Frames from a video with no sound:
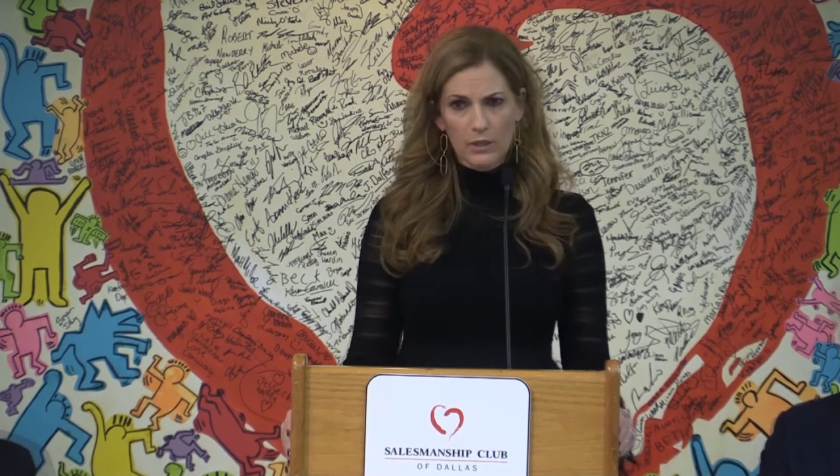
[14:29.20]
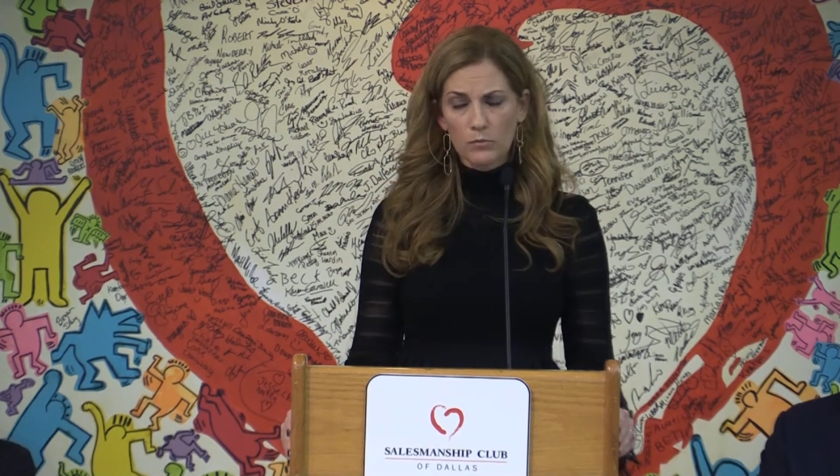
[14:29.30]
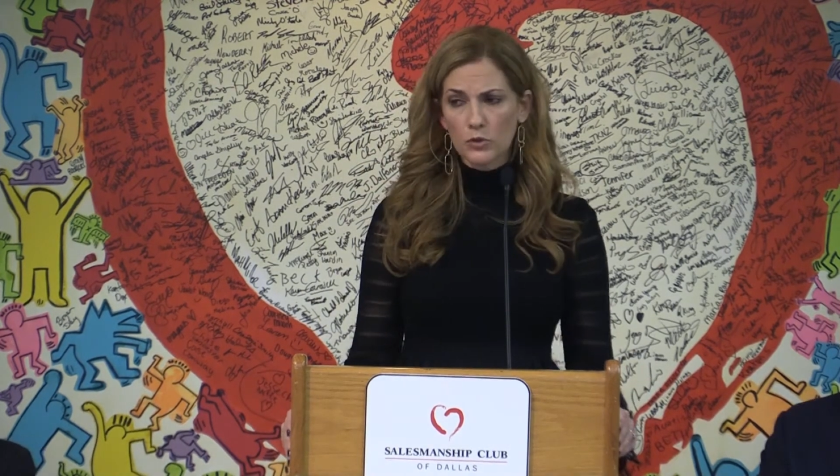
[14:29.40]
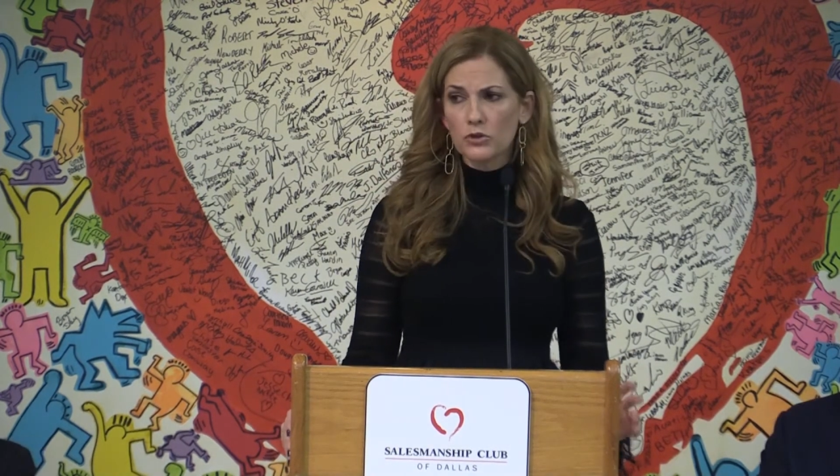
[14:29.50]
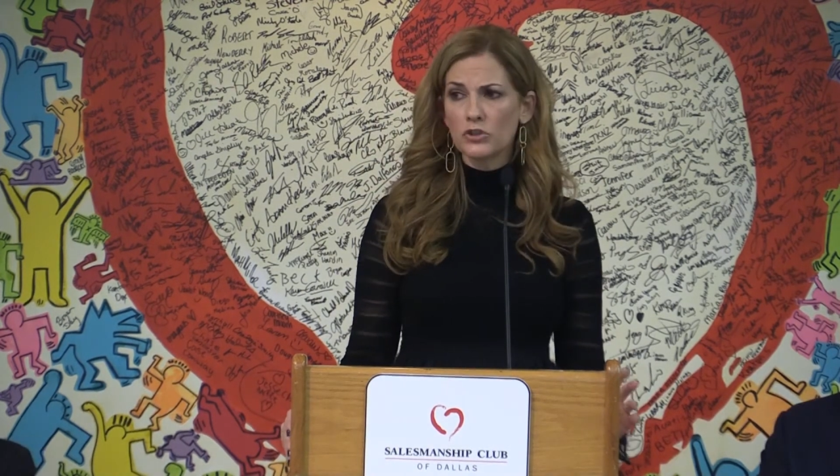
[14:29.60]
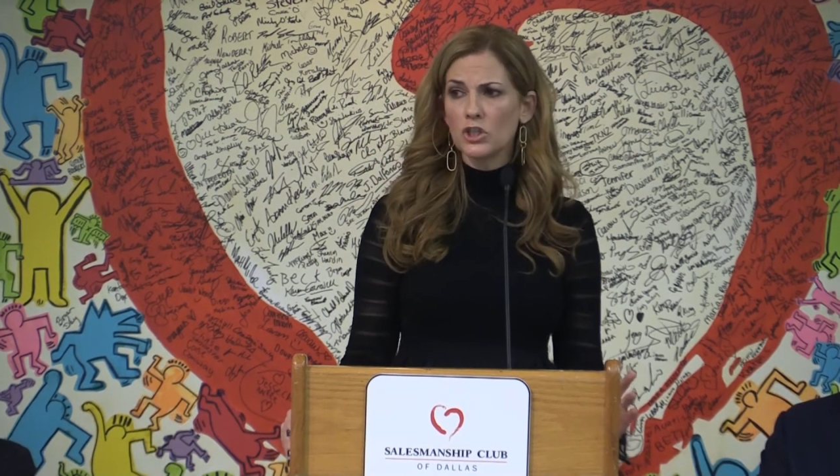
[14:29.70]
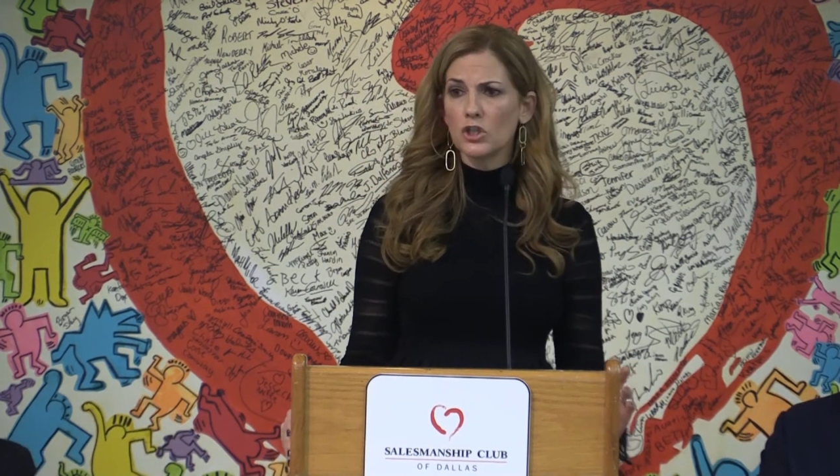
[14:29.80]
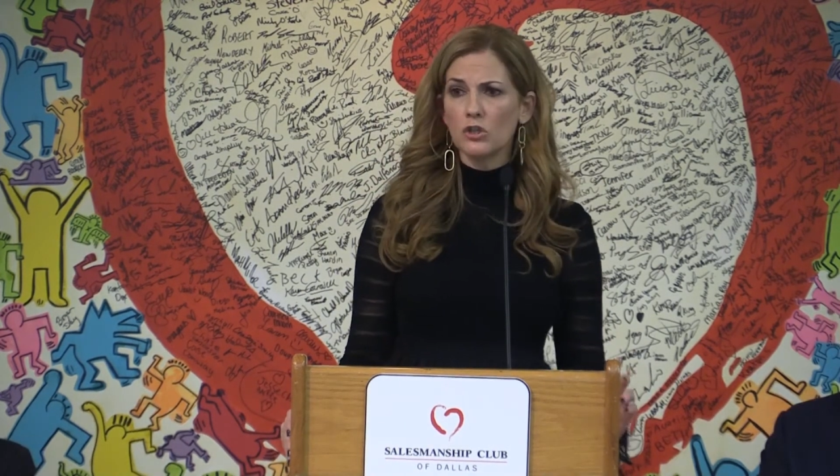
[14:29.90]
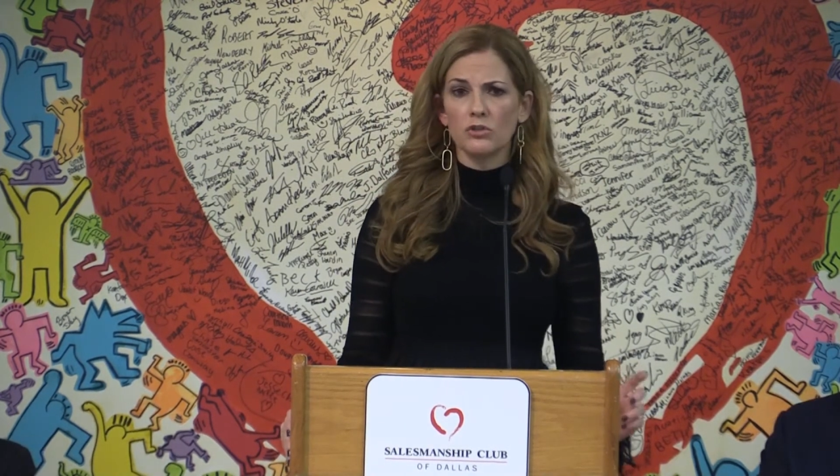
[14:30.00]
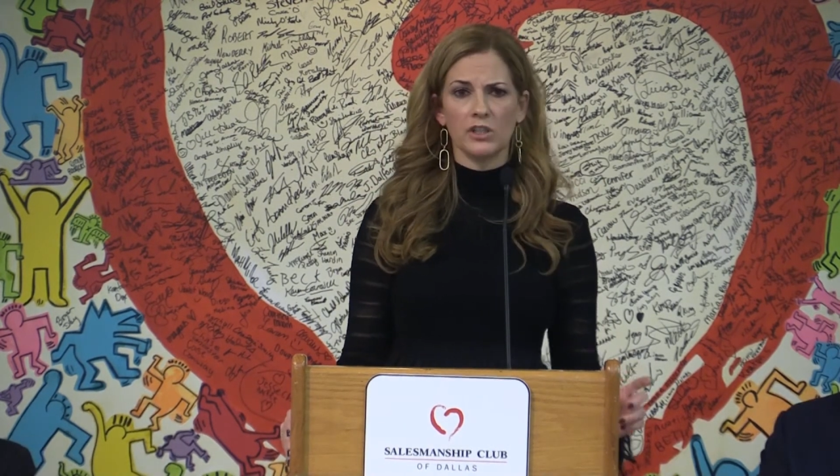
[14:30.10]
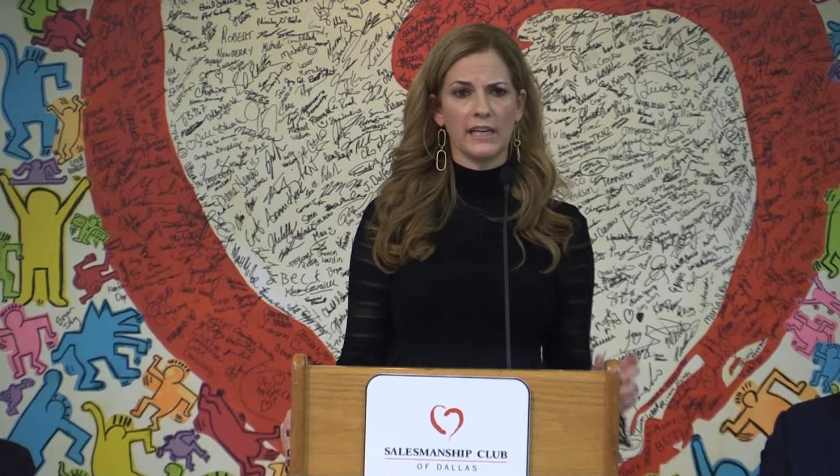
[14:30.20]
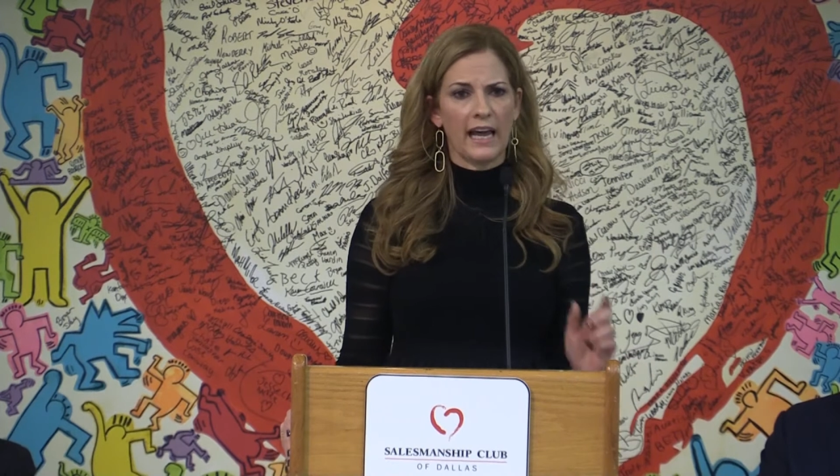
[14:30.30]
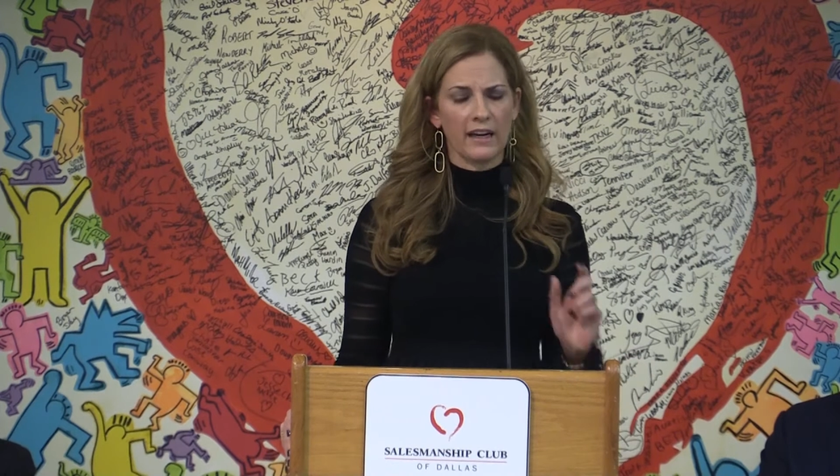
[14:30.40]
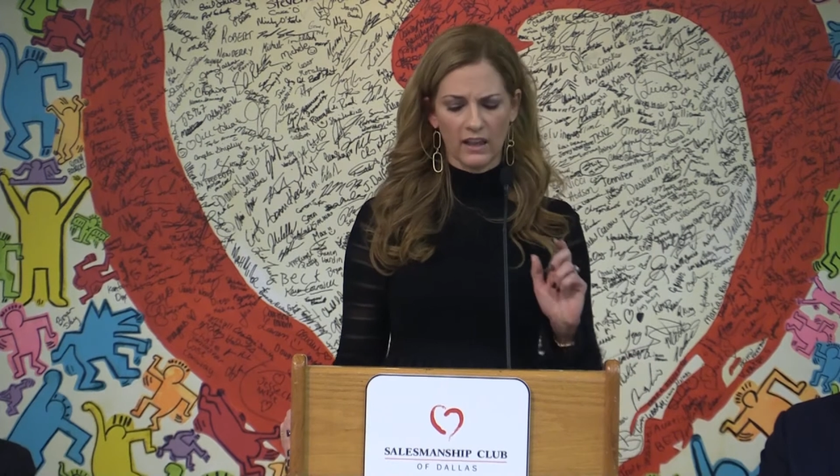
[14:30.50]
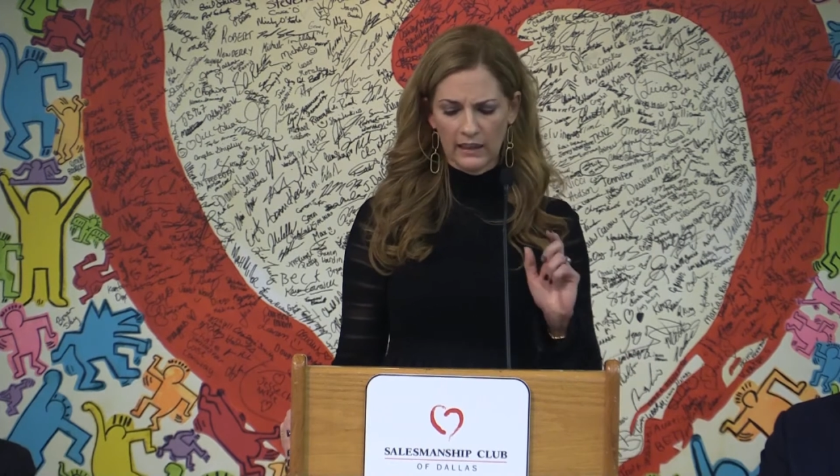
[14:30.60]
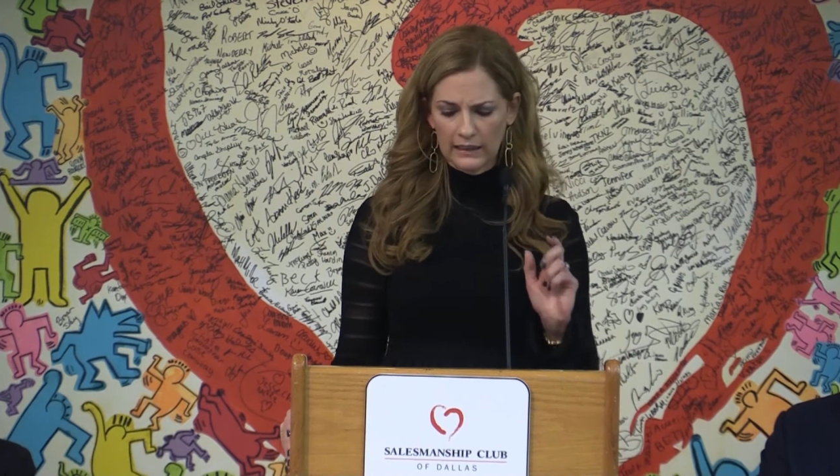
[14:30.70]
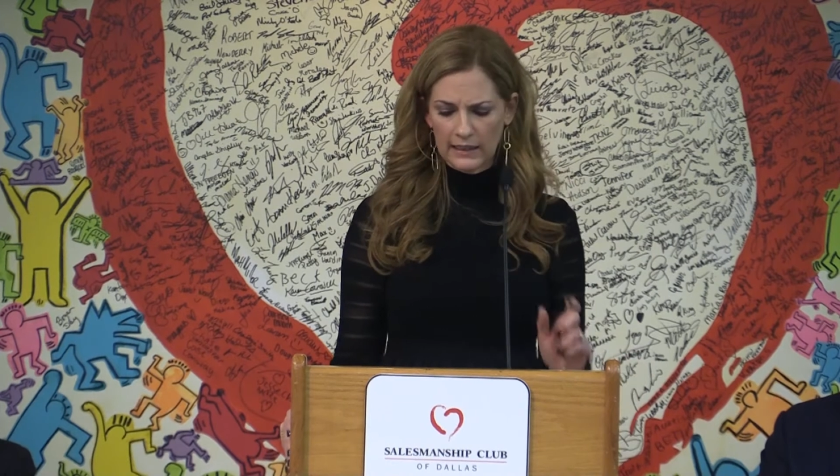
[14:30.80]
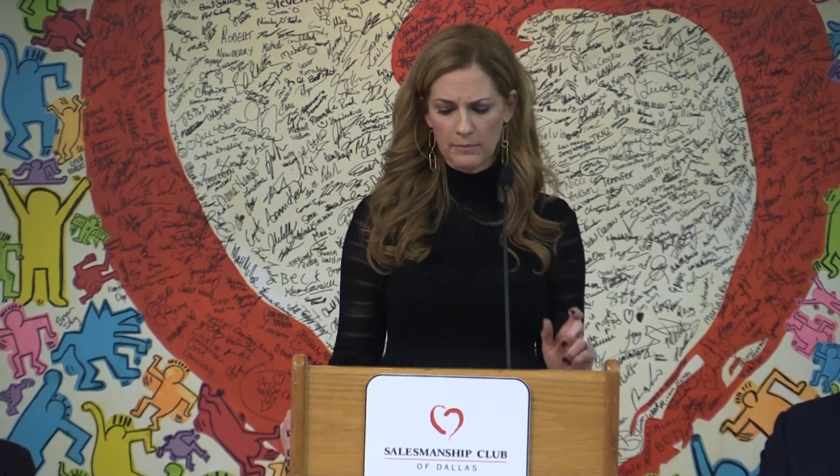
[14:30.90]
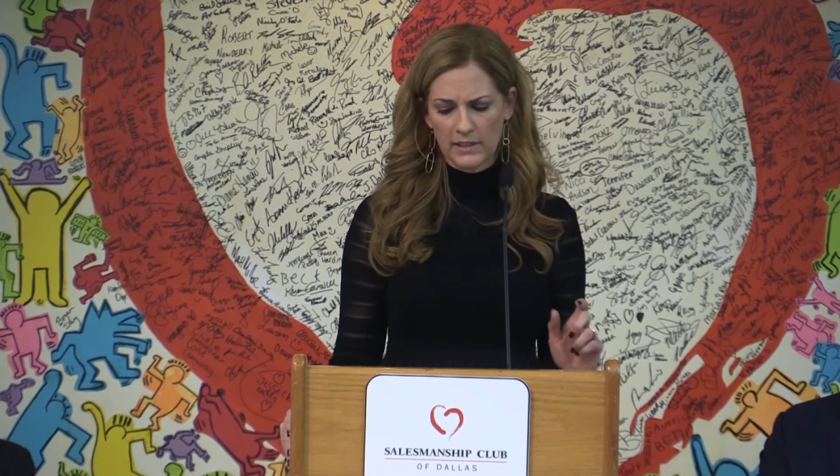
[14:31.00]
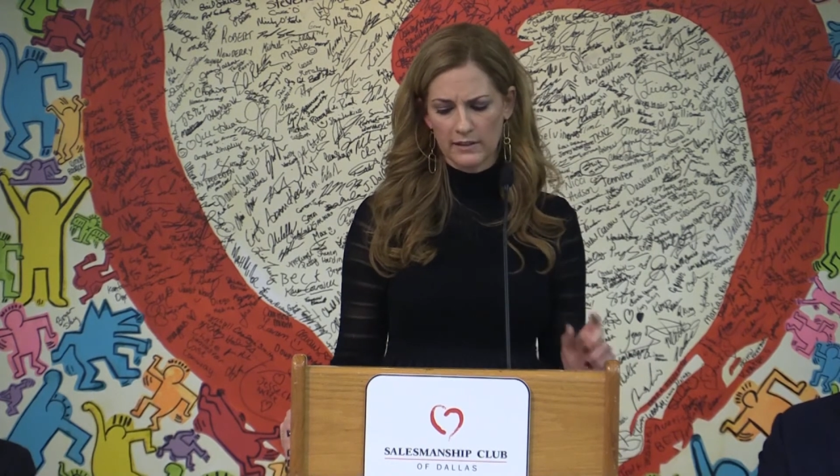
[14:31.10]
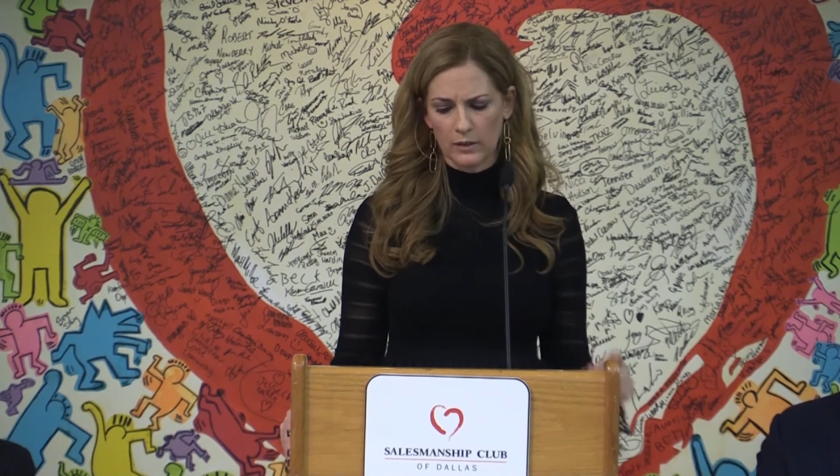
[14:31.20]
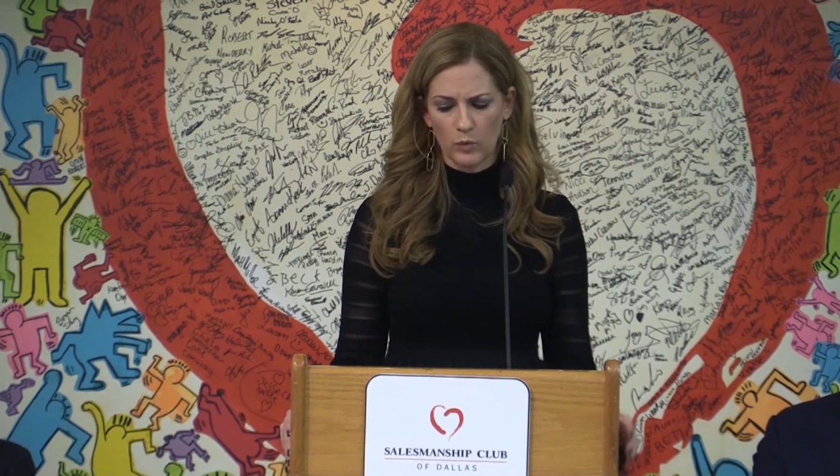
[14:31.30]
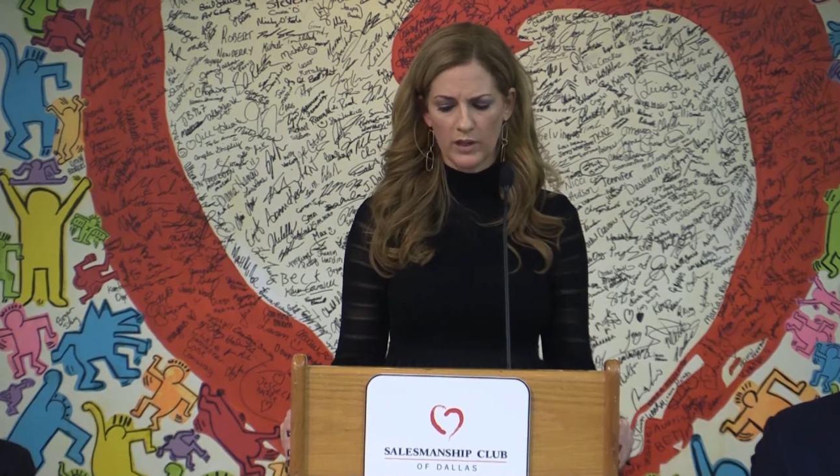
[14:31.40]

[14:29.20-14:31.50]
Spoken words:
Maruji knew she had a limited